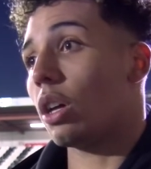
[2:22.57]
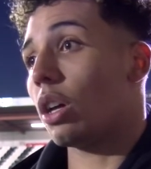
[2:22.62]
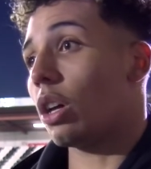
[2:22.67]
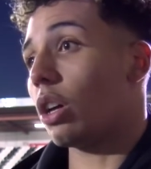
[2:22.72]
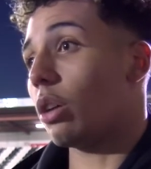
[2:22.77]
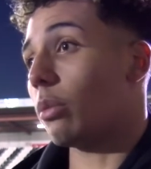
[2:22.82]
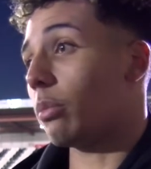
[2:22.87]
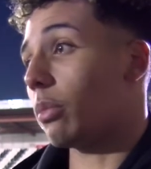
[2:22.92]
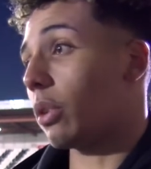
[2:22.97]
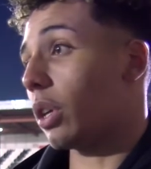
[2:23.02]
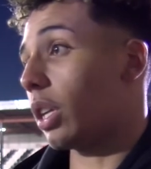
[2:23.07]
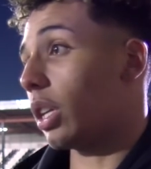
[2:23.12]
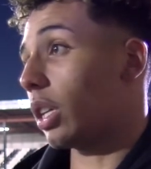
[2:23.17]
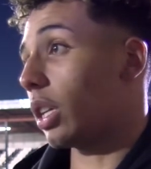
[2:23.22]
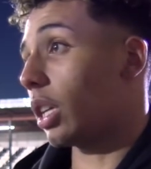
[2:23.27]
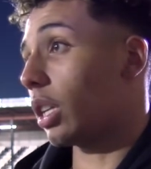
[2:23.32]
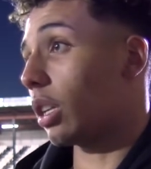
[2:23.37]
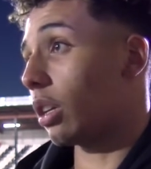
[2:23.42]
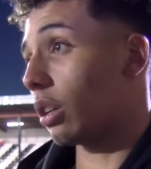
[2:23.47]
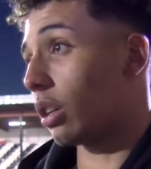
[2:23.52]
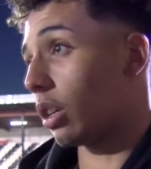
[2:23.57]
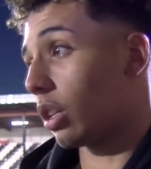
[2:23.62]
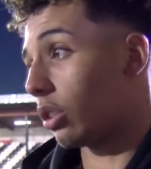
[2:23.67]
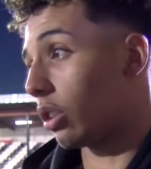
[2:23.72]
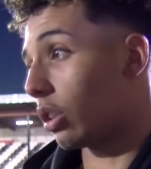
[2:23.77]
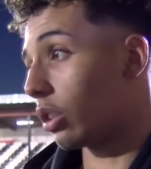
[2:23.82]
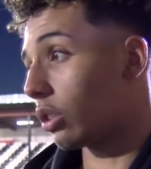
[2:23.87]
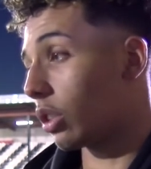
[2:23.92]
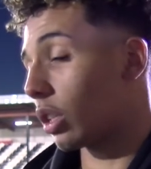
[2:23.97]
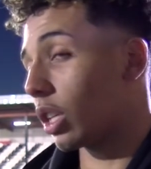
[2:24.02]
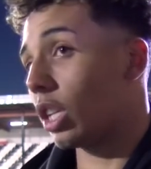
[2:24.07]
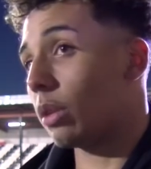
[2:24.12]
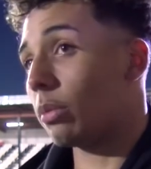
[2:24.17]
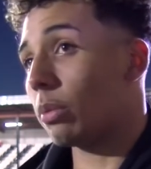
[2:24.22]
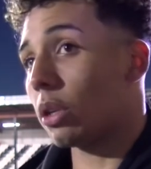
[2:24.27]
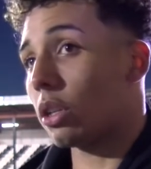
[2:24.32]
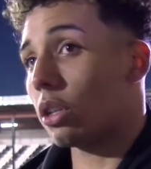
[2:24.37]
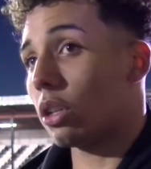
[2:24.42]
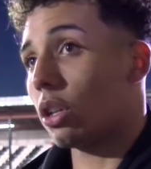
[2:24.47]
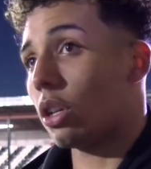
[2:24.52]
Um, and again, uh, as long as I keep
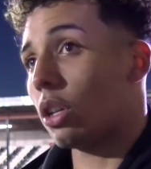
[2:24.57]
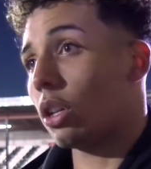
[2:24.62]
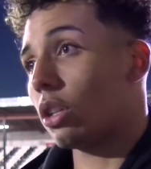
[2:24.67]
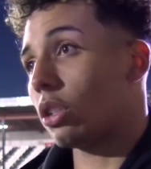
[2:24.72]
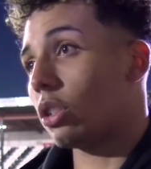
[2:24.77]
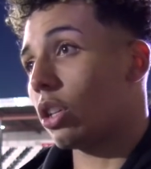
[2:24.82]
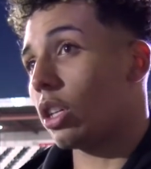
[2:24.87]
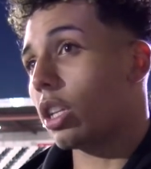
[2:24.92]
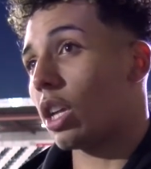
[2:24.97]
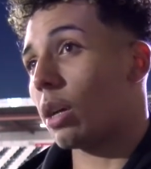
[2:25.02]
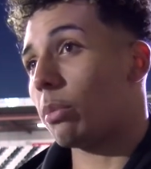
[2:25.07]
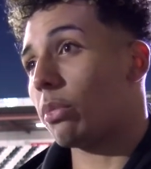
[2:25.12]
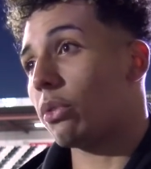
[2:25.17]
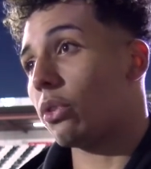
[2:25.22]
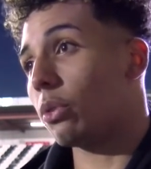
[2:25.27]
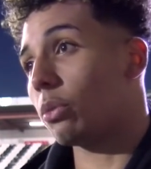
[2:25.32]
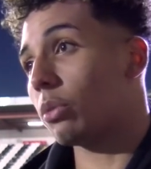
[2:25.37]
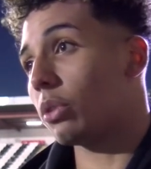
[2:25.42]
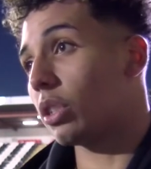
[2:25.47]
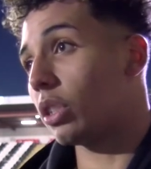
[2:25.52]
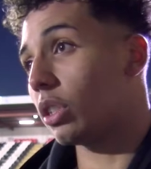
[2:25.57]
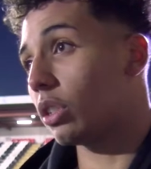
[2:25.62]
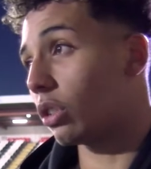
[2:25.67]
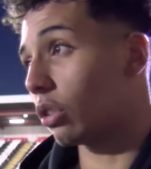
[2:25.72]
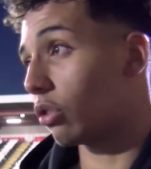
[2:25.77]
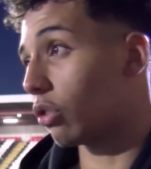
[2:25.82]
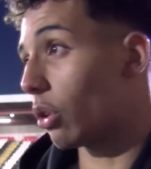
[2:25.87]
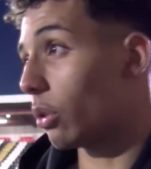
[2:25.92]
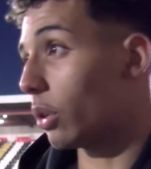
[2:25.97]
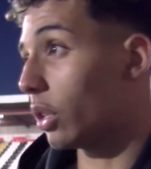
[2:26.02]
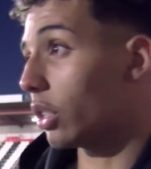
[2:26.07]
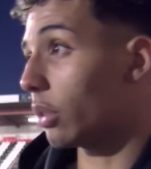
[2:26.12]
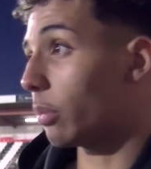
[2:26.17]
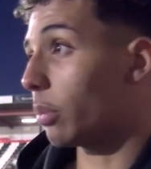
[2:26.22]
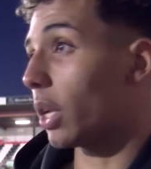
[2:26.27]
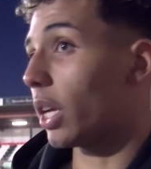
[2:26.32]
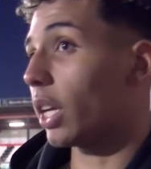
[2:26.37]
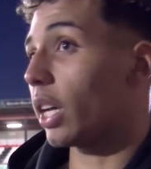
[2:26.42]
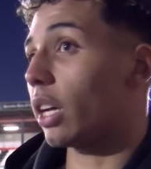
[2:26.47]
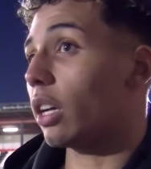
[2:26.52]
on turning out performances and growing as a
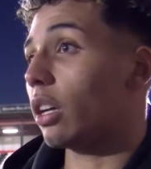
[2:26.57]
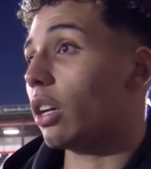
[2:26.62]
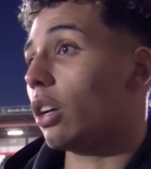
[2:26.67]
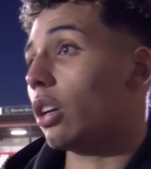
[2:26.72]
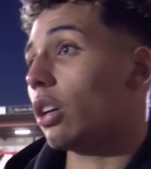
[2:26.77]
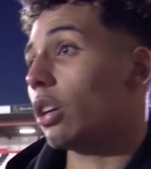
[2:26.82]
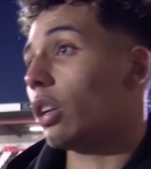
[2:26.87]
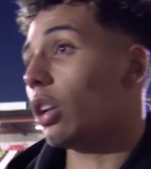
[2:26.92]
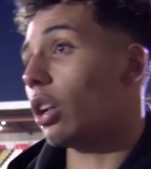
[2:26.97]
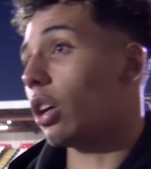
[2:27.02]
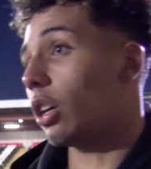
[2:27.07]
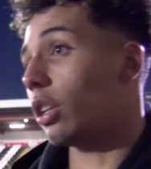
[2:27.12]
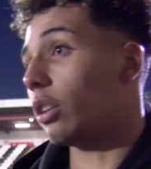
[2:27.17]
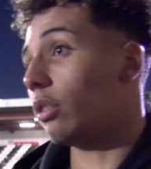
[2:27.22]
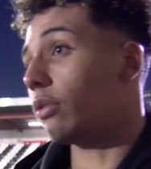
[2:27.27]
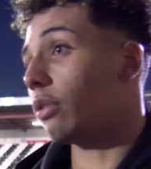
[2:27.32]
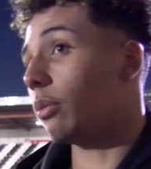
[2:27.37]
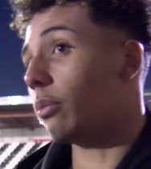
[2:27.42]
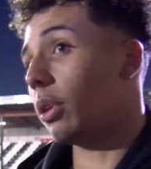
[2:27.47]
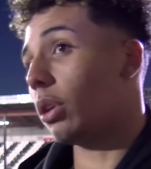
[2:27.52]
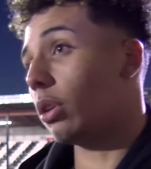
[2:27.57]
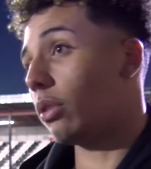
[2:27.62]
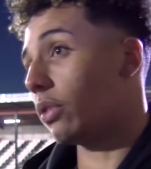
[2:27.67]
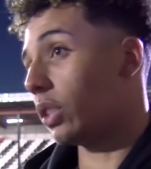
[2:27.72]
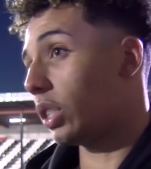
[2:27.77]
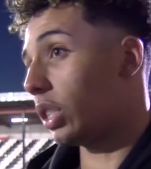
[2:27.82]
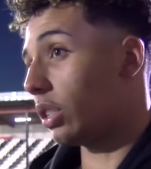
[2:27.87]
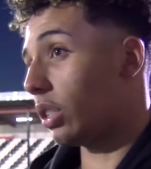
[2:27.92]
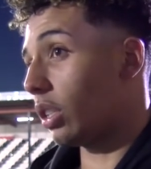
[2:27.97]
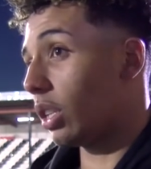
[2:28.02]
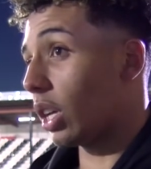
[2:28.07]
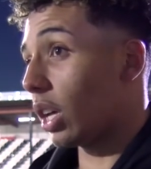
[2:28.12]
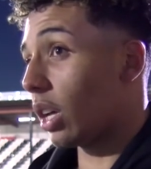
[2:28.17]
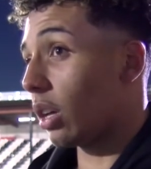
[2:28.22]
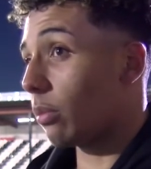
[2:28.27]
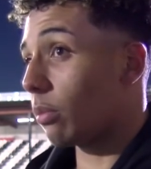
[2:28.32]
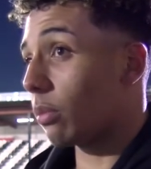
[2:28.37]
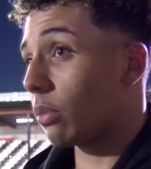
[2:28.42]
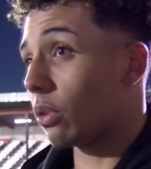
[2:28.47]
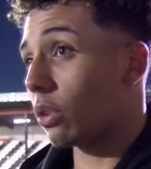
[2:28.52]
player, learning from little things in the
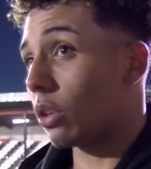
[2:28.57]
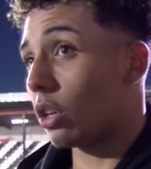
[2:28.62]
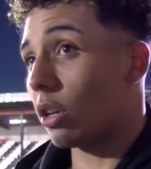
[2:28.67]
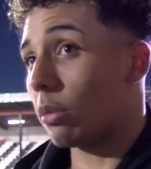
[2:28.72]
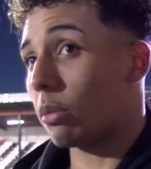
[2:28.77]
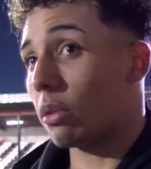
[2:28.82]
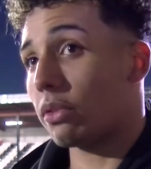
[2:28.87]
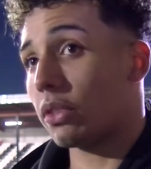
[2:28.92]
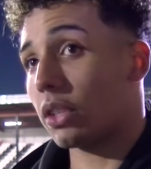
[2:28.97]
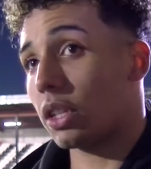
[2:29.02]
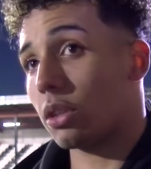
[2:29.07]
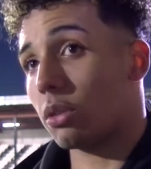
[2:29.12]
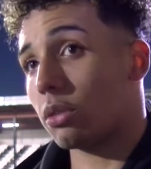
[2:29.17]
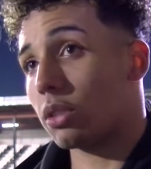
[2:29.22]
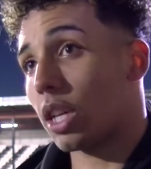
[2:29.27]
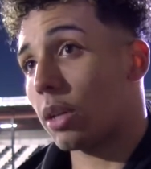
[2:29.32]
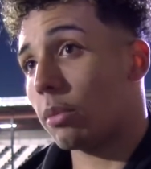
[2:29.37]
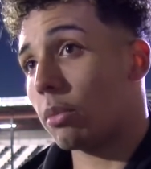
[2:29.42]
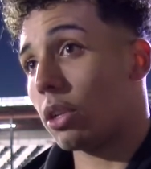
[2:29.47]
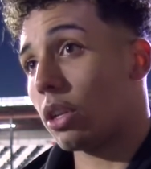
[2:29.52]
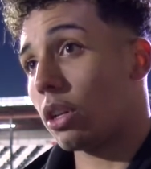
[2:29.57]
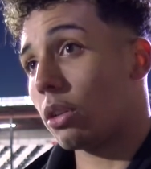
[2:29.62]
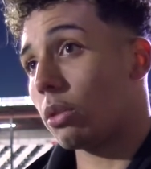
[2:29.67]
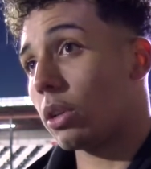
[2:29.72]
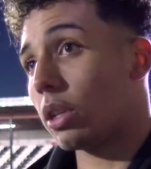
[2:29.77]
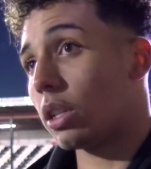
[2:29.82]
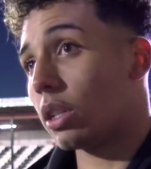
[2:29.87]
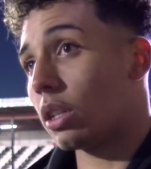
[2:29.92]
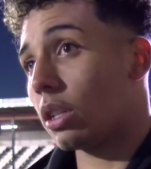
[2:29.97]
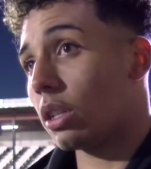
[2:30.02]
game, um, I think it will take me a long way.